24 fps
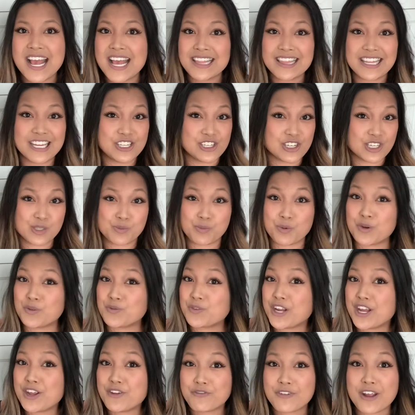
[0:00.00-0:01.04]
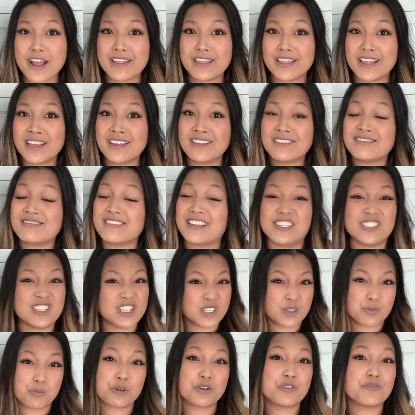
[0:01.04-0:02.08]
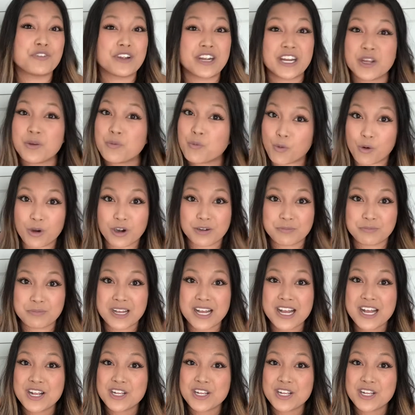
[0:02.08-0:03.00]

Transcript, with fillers: They just weren't very friendly. They just weren't very warm.